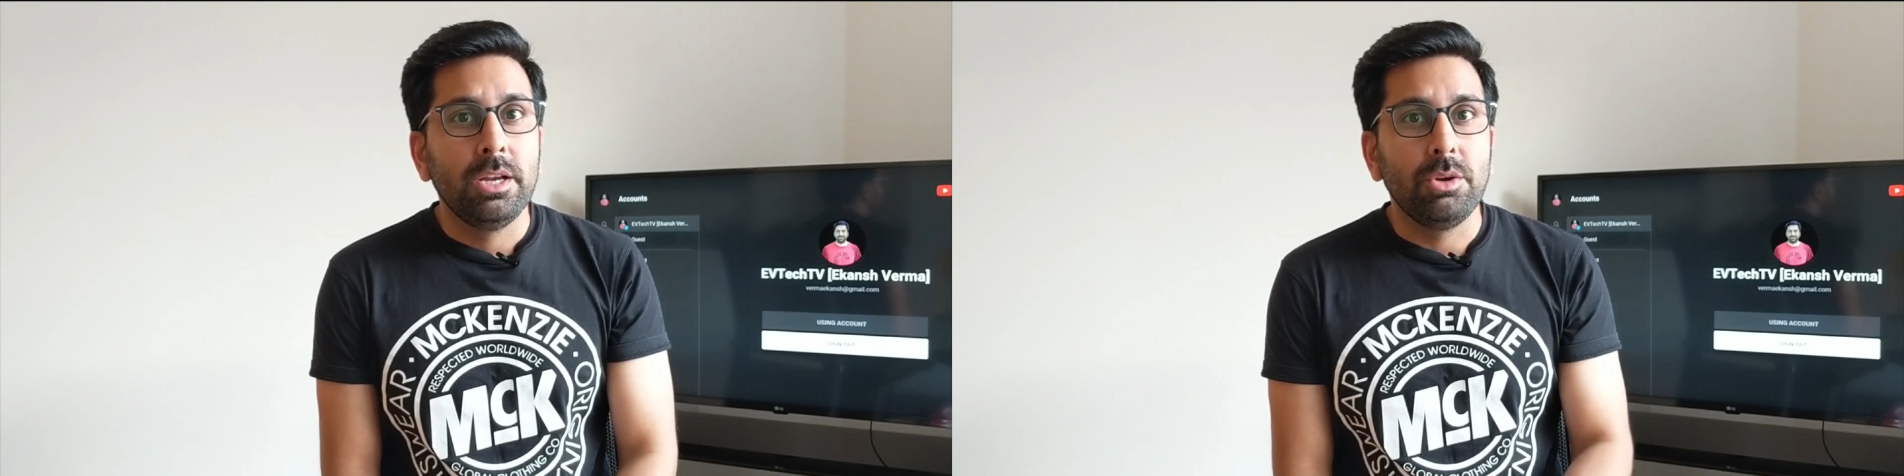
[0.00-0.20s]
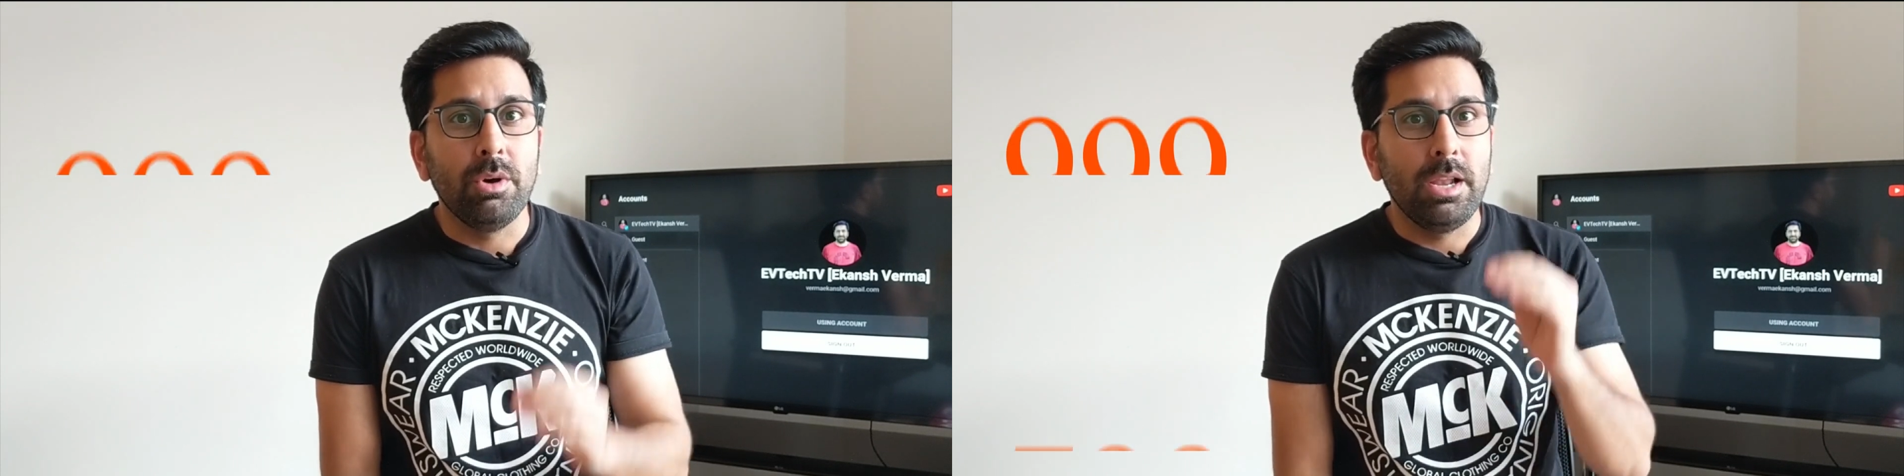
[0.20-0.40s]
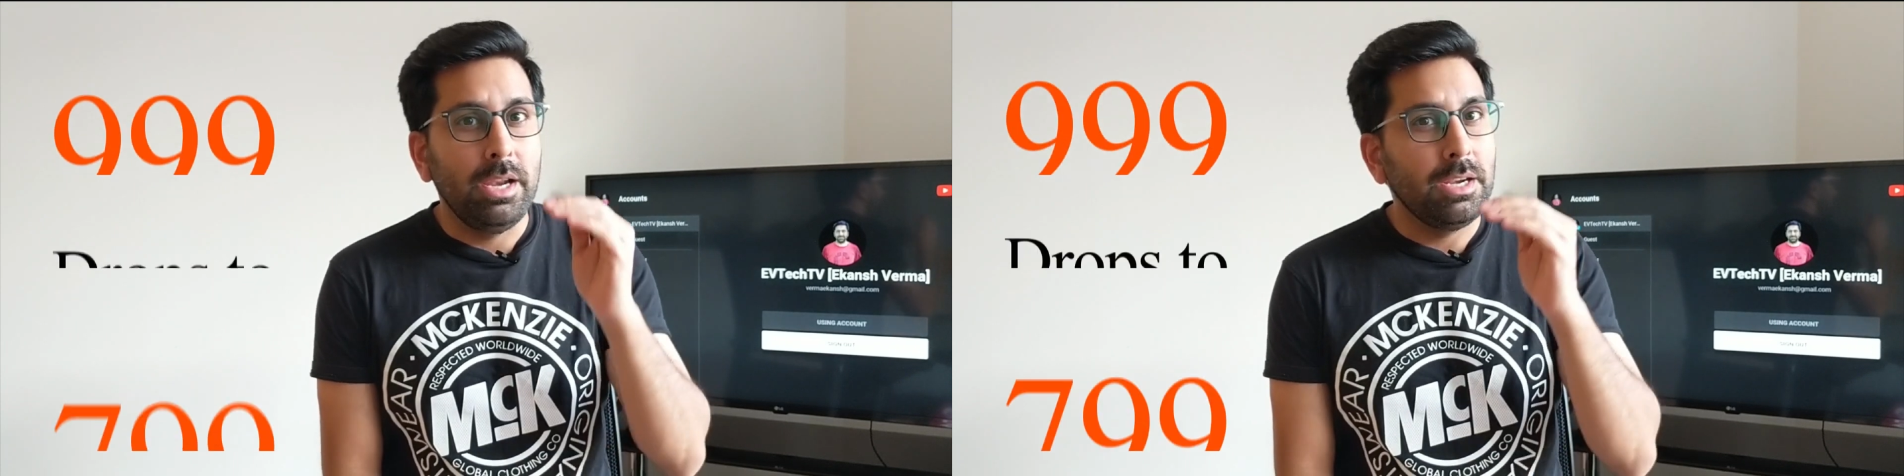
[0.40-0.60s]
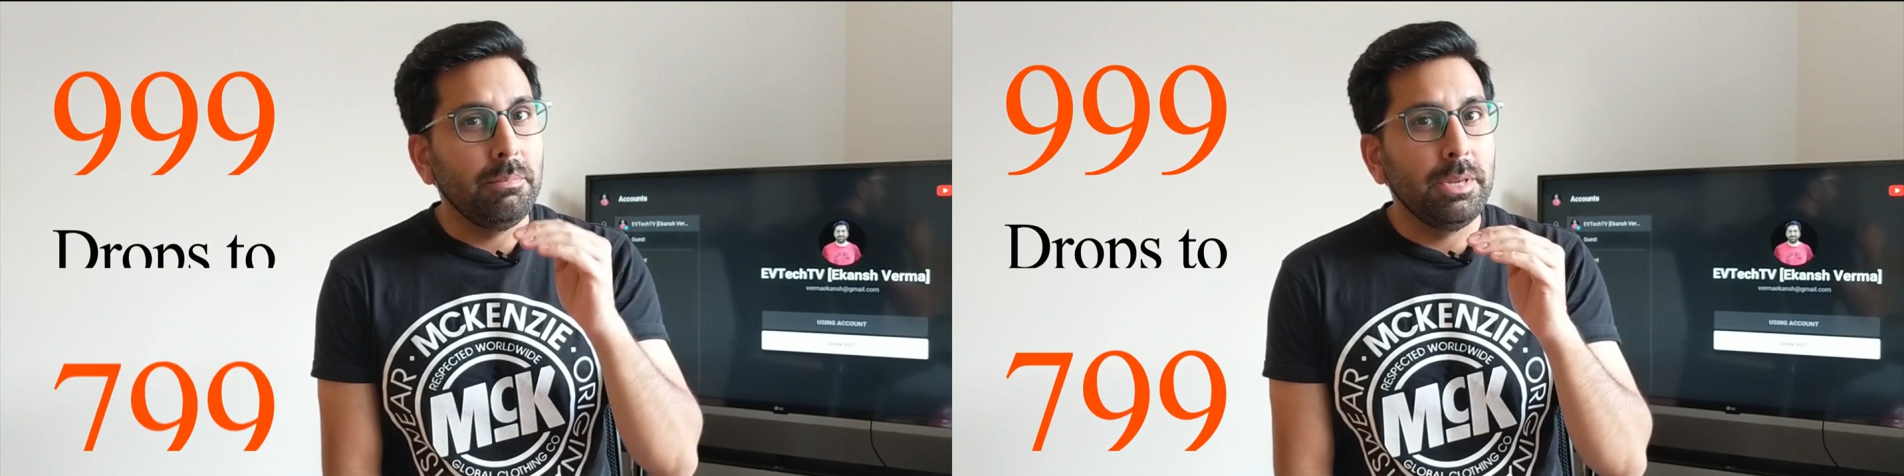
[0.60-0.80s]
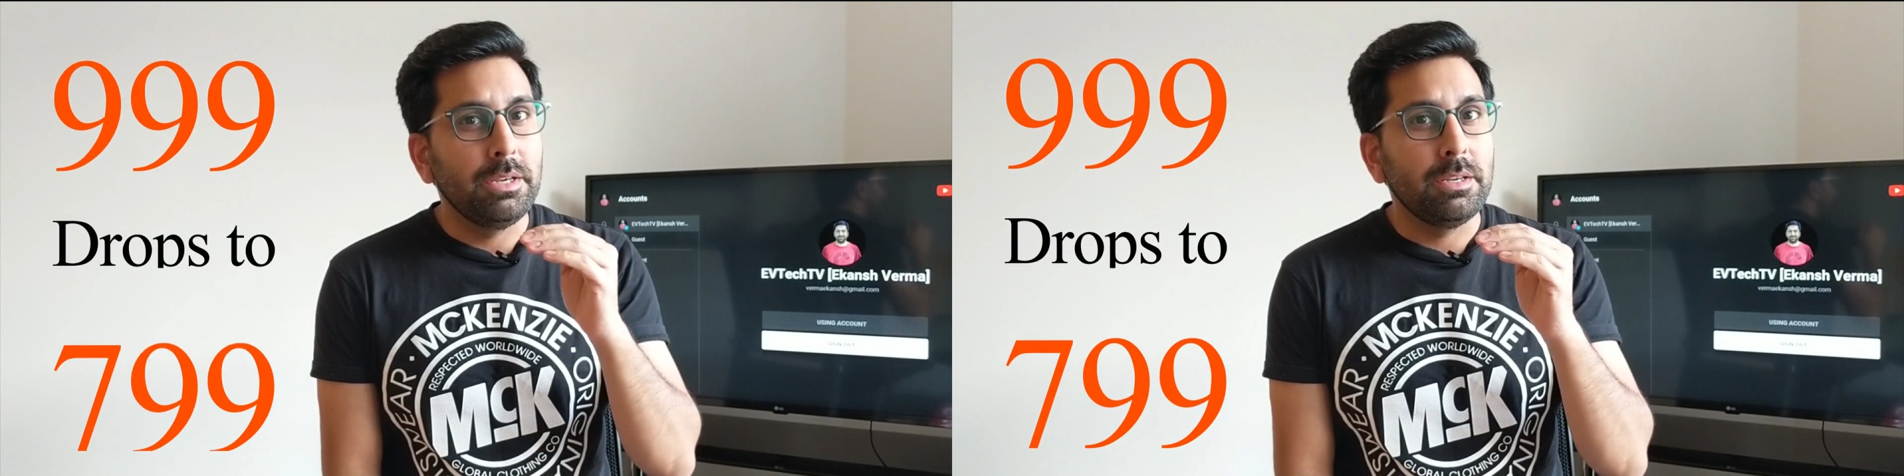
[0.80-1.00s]
to a little
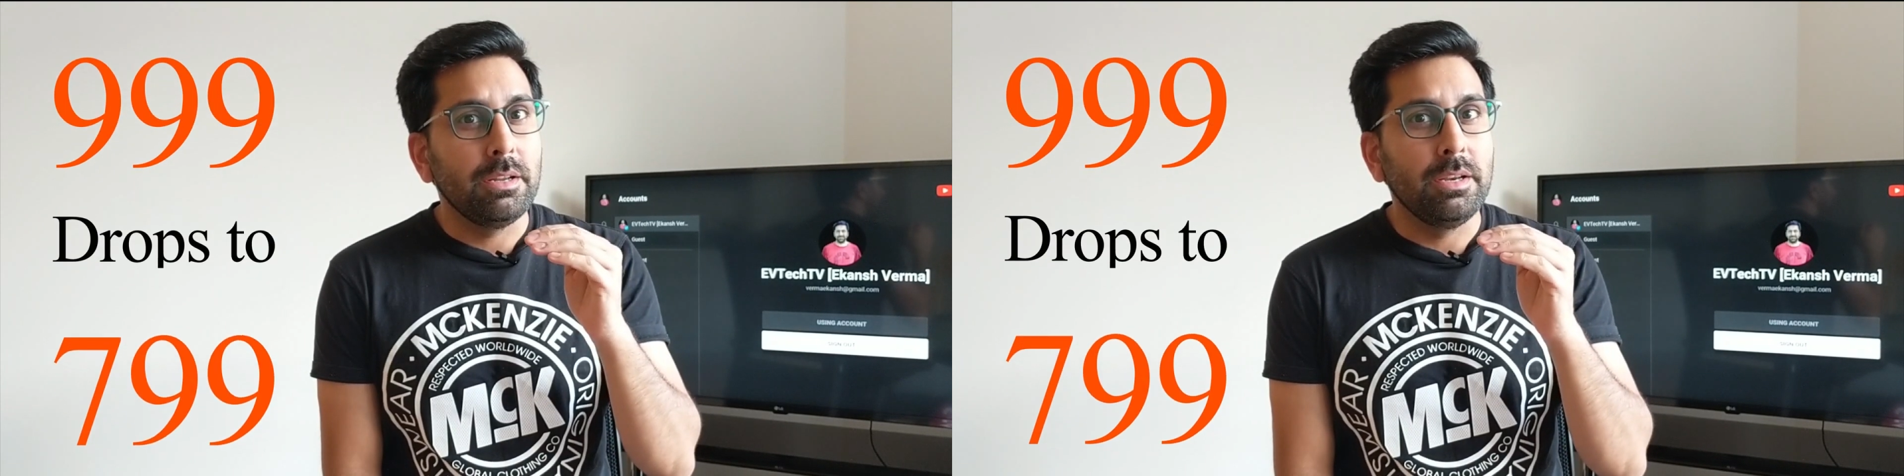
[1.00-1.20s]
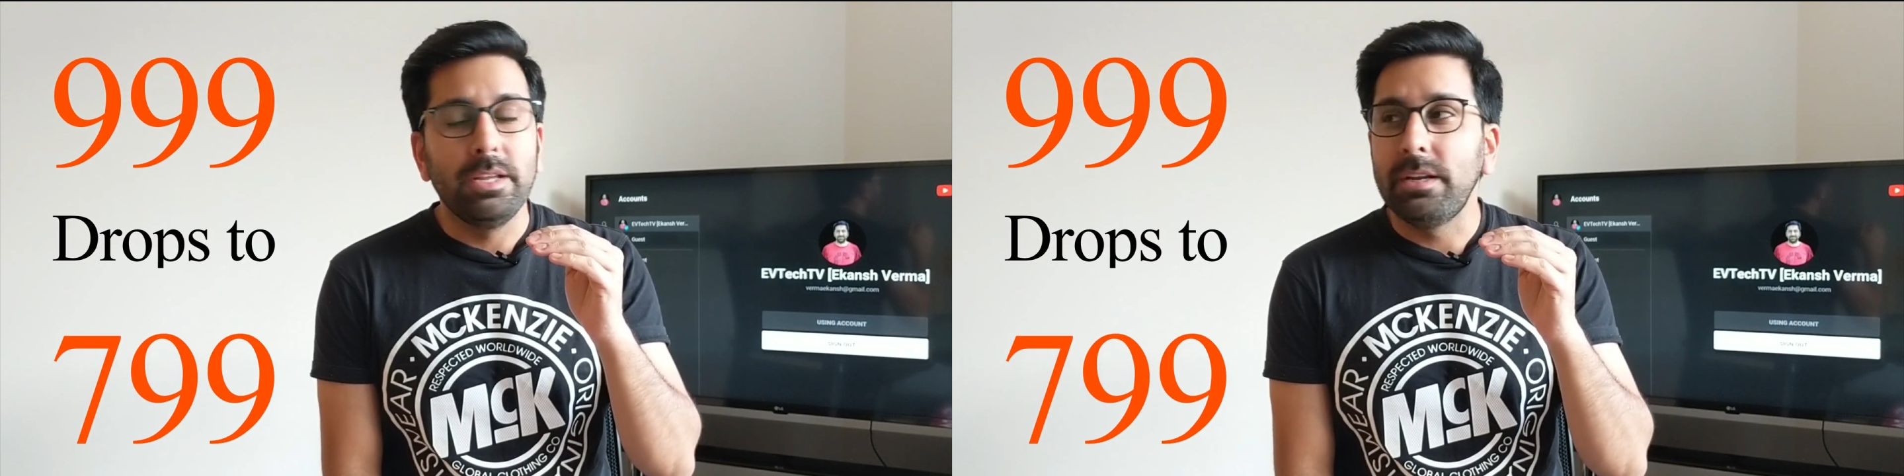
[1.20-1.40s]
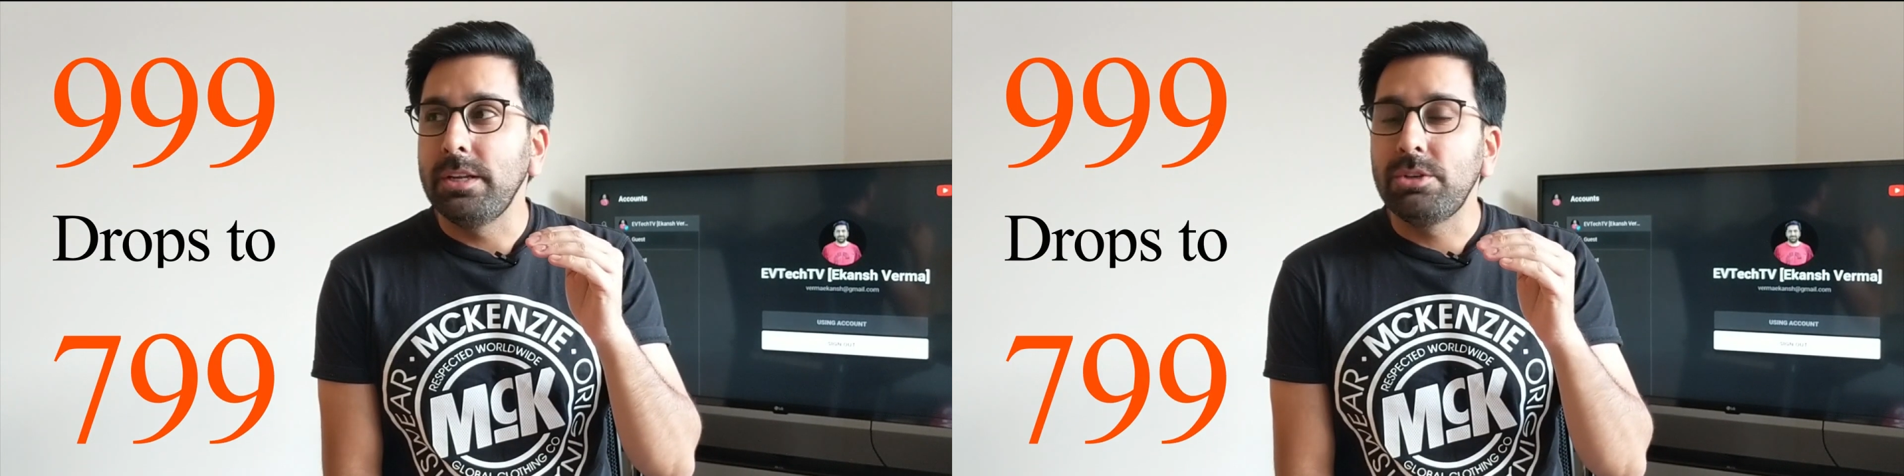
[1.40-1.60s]
bit, nearly